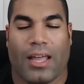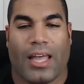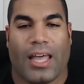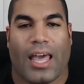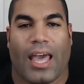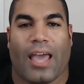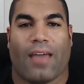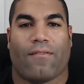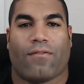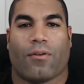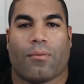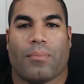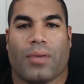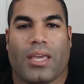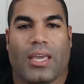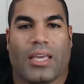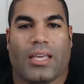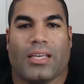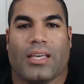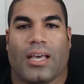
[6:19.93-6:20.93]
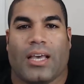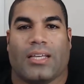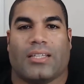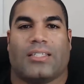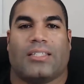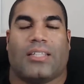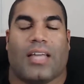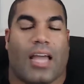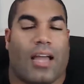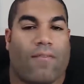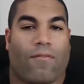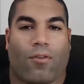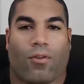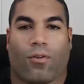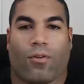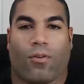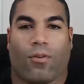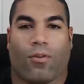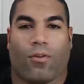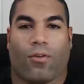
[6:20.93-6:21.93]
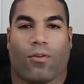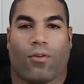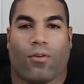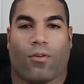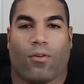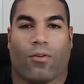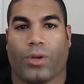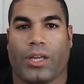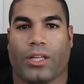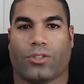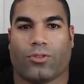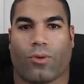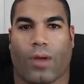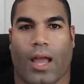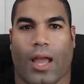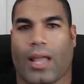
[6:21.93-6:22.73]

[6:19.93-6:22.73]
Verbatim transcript: And for me, Stanford was a reach, right?